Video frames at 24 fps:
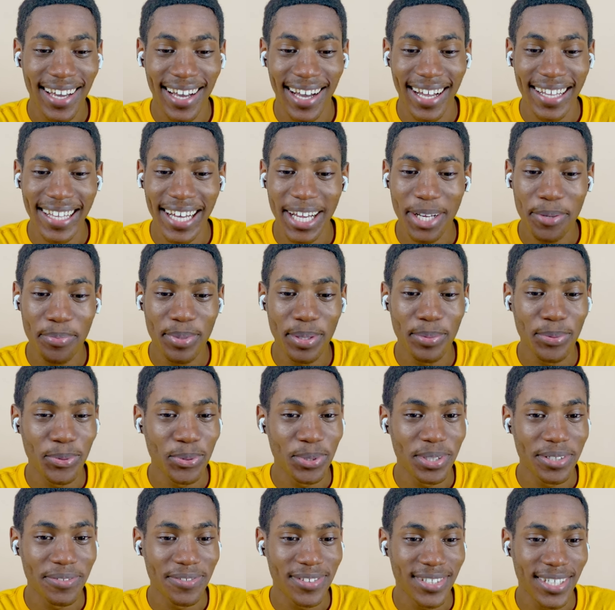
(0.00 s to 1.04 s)
A lot of people
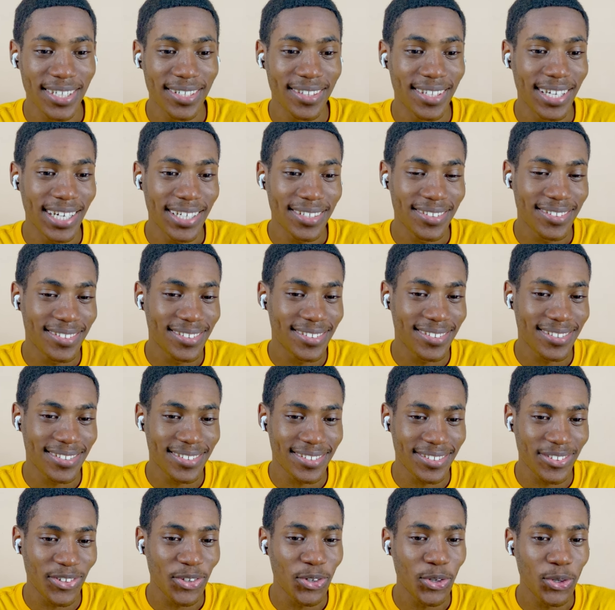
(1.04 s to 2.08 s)
would have said
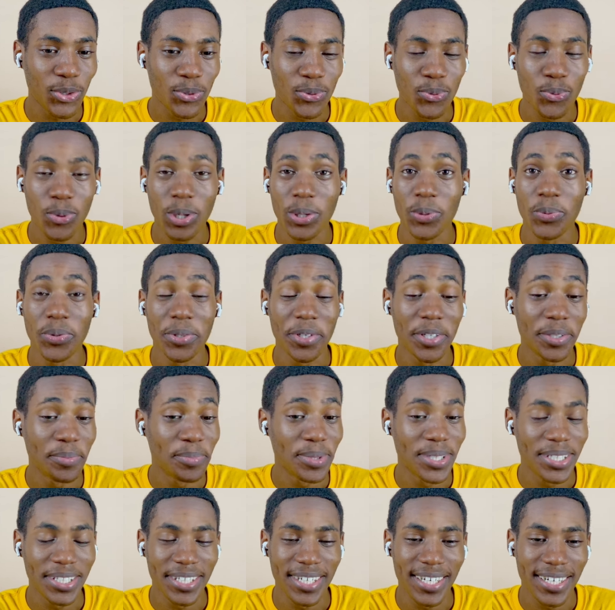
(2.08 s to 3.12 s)
that's, you know, what word,
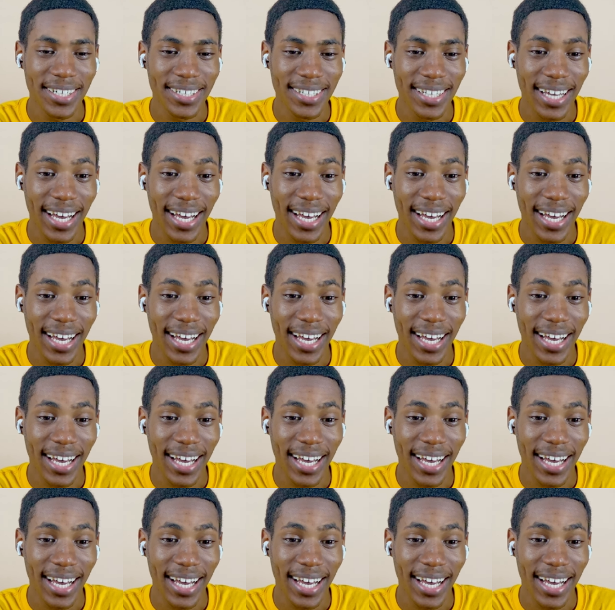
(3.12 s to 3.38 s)
but yeah,